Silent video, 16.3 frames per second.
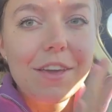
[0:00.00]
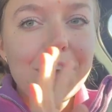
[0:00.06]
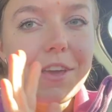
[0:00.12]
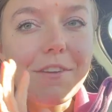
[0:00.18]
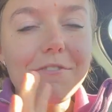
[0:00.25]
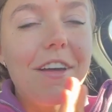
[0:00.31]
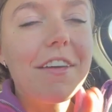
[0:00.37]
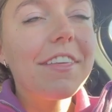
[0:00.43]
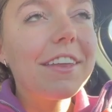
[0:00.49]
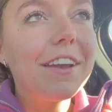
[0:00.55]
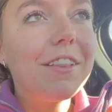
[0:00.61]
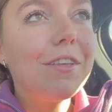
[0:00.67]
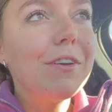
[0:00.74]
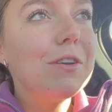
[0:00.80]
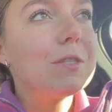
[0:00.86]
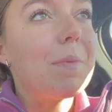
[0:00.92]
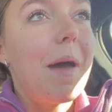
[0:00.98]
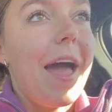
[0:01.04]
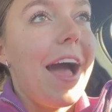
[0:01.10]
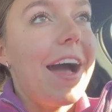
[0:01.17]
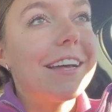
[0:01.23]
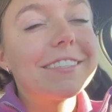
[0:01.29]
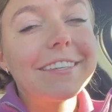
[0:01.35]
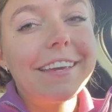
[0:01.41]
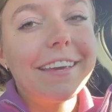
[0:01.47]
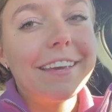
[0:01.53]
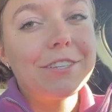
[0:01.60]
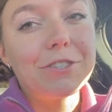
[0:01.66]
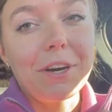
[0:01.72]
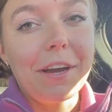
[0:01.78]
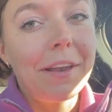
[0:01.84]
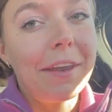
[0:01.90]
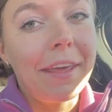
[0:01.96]
You have nothing to lose by asking and
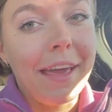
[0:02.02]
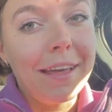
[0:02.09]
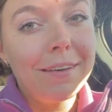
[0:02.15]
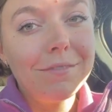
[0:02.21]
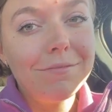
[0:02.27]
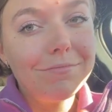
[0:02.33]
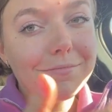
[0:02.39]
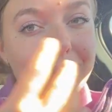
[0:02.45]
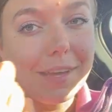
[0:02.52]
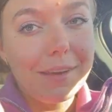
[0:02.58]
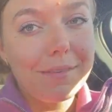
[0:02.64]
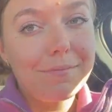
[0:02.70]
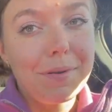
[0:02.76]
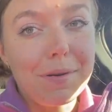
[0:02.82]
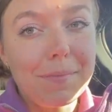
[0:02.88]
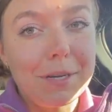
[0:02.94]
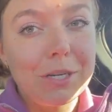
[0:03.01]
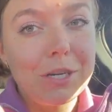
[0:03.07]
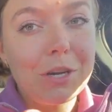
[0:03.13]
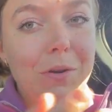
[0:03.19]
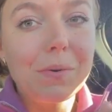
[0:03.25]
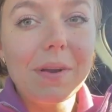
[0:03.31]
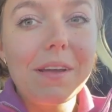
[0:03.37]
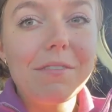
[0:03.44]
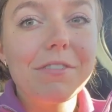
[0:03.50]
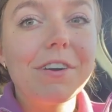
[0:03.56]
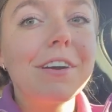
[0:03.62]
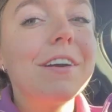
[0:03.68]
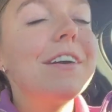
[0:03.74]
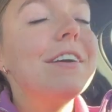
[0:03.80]
trying to get, like, permission or whatever.